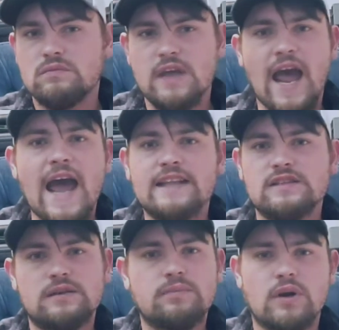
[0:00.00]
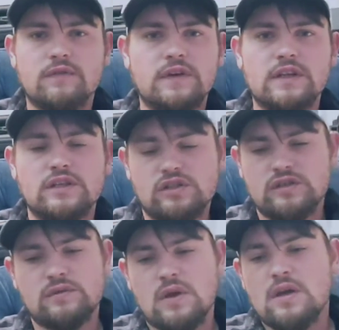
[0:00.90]
hides it perfectly. You
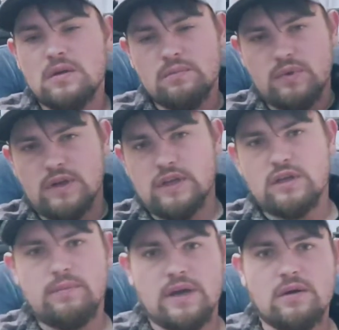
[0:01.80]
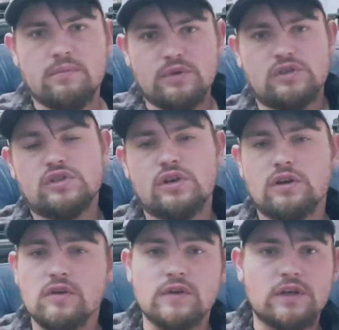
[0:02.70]
just put it in your belt, put your shirt
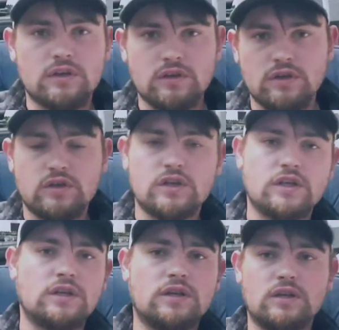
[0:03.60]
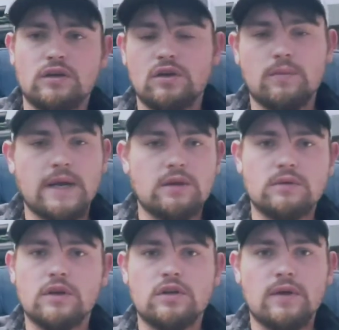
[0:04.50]
over it, you're good. You know, nobody will
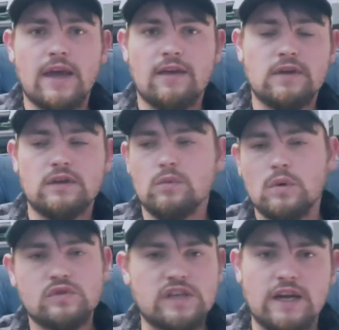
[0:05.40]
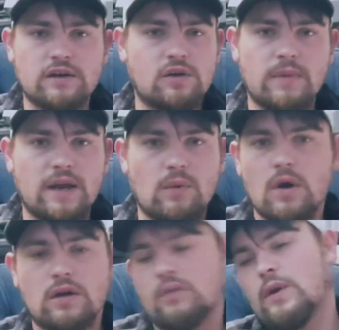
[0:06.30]
know you have it. You won't scare nobody
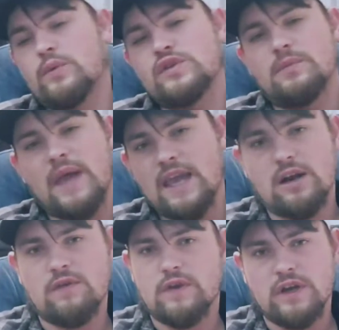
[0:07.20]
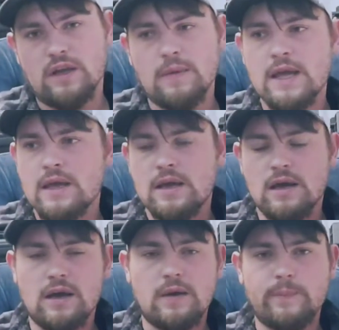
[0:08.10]
walking around with something hanging off your hip.
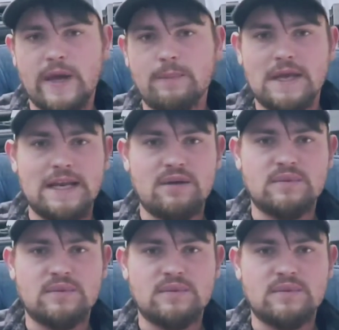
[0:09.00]
I made that